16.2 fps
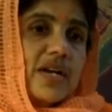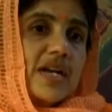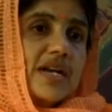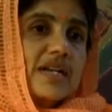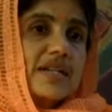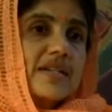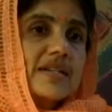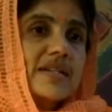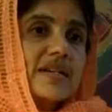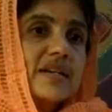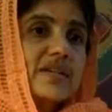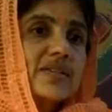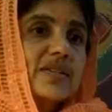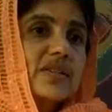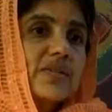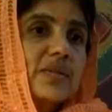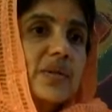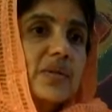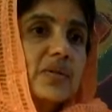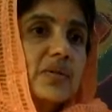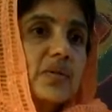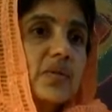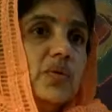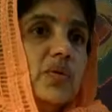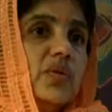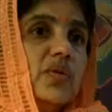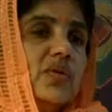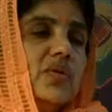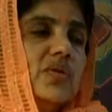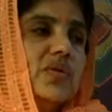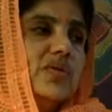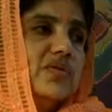It talks about
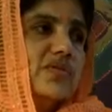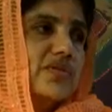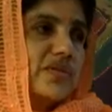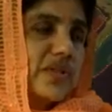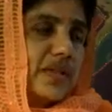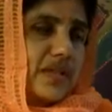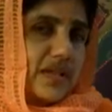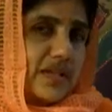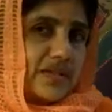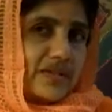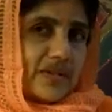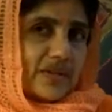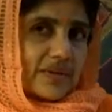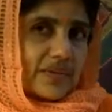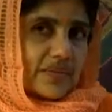who goes to the teacher.